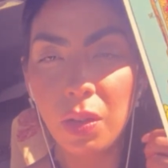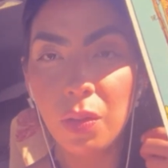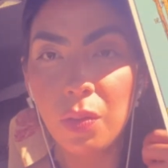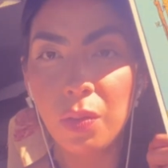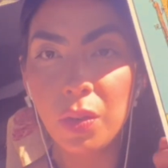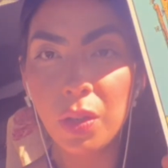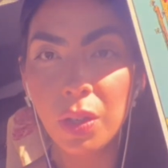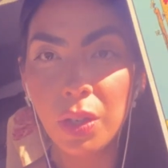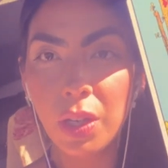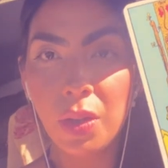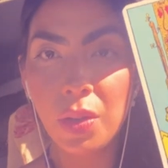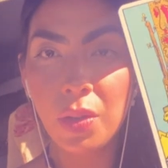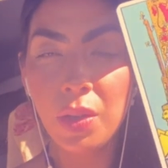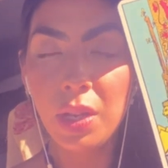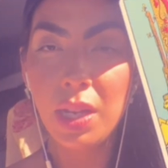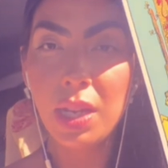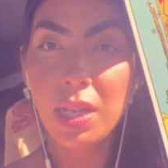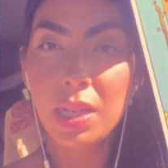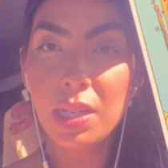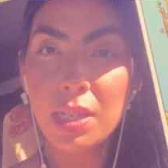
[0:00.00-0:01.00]
Virgo.
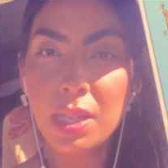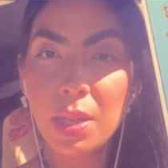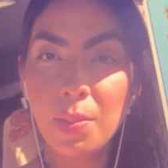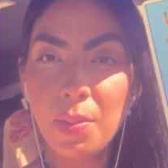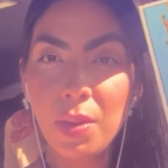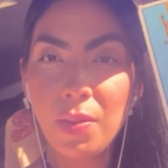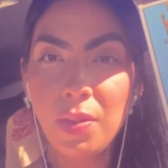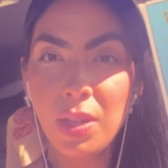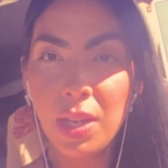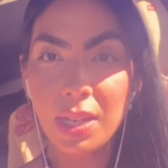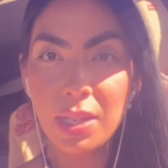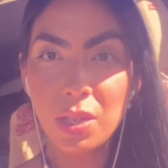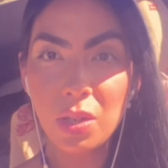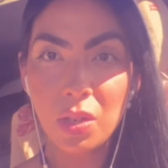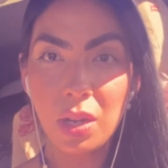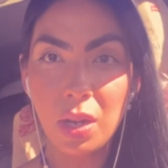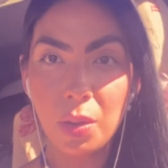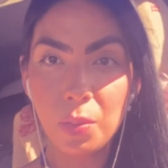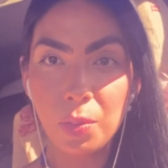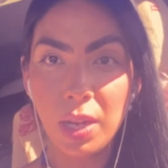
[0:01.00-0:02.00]
Some of you guys are
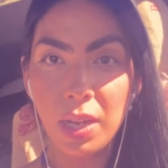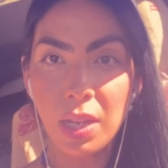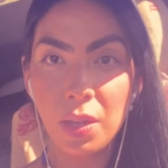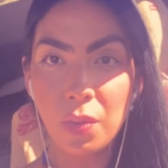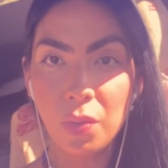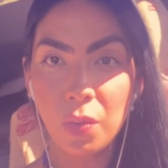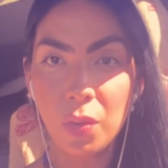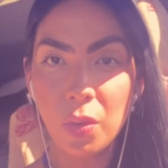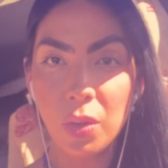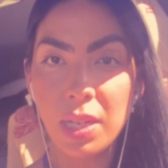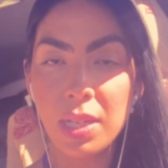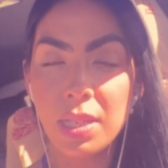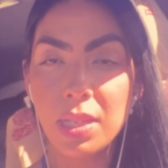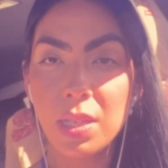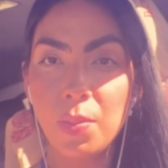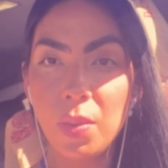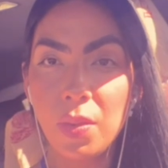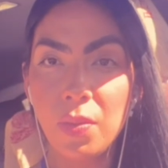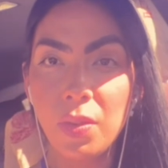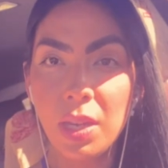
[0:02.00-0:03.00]
not ready for it.
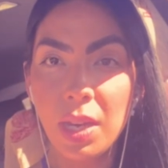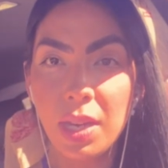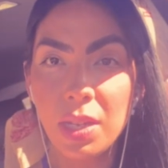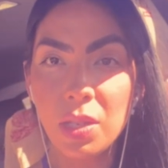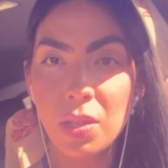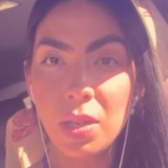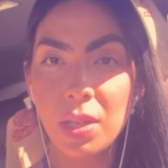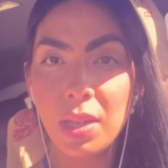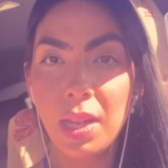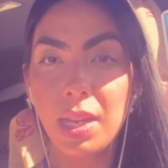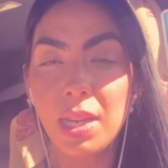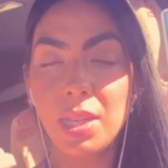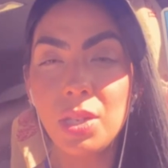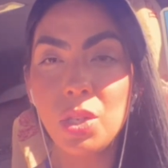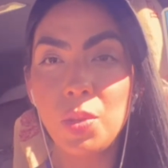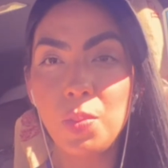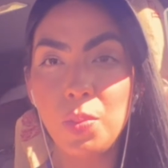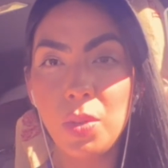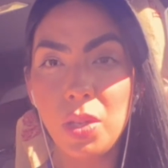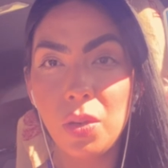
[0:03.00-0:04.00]
Some of you guys are like,
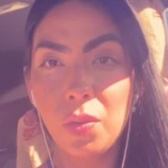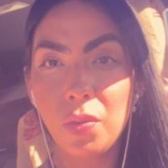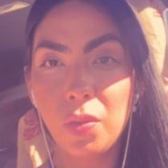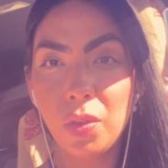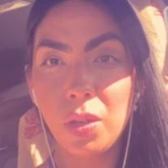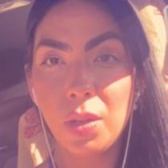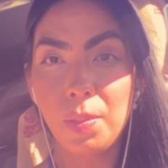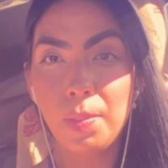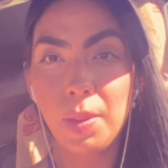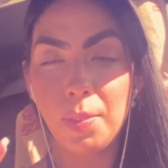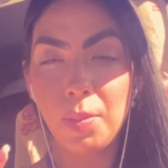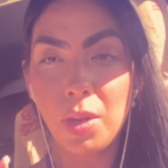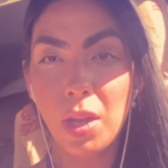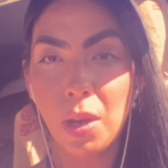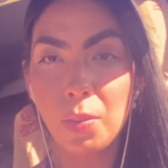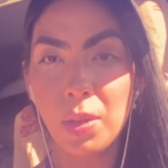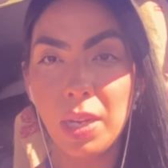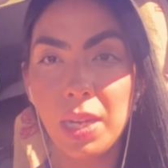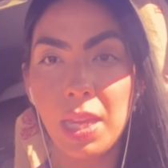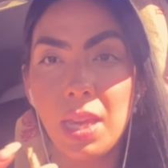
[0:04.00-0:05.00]
it's beautiful, but I'm
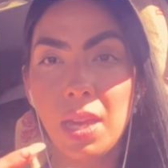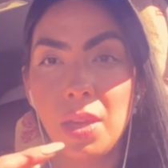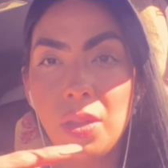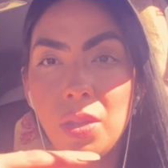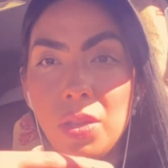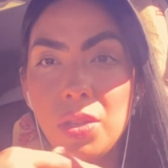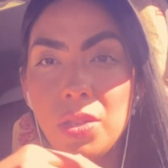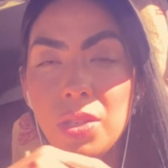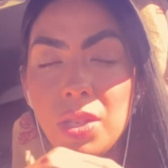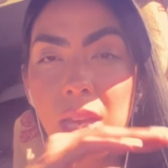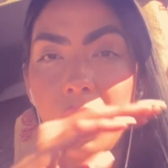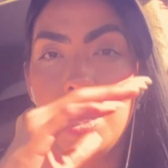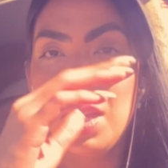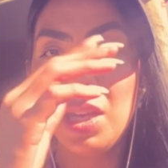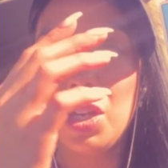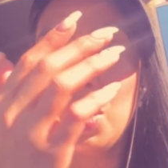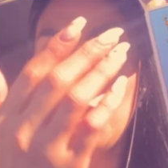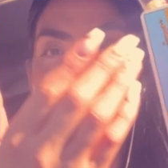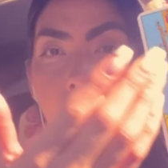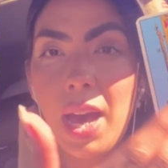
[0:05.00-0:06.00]
not ready. Others,
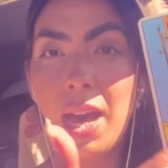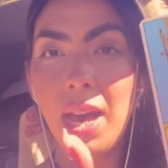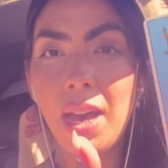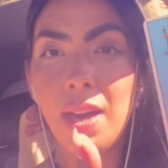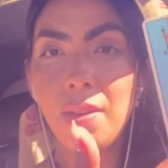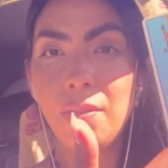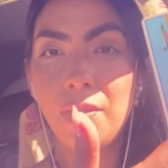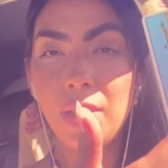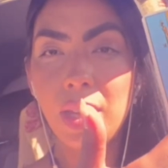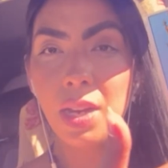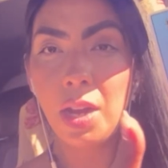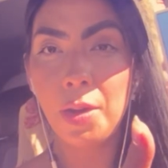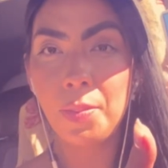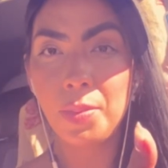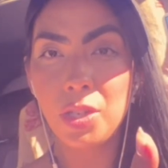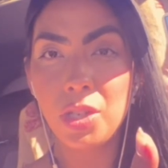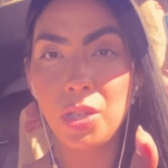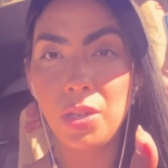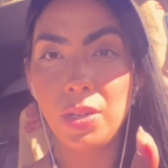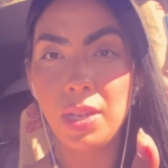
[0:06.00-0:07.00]
you have an
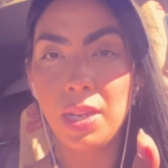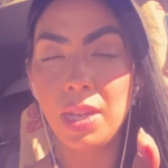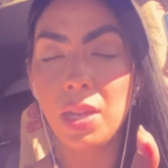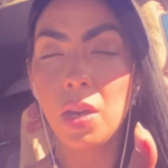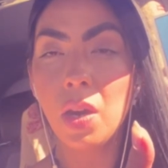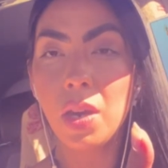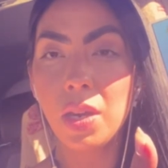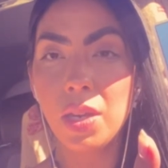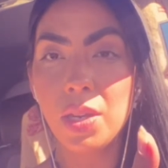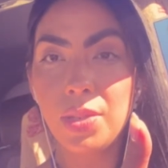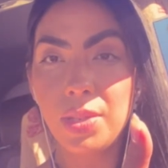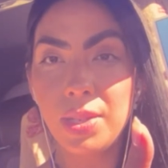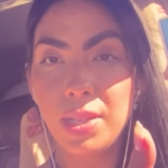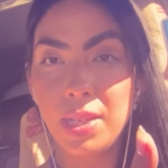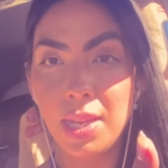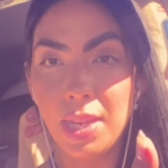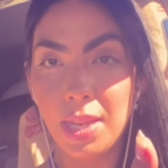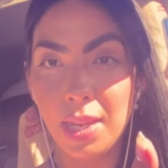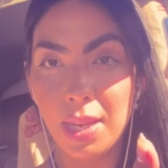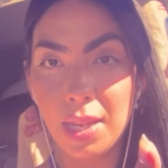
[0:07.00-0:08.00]
opportunity. Are you
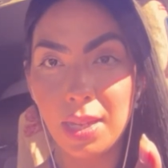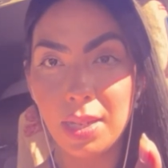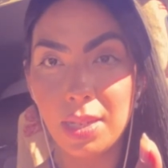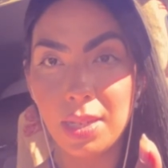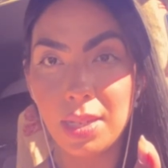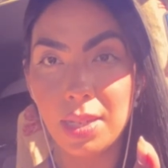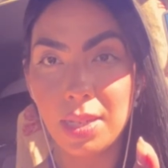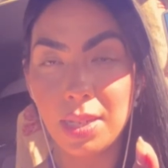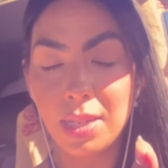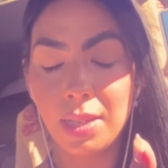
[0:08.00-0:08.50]
seeing it?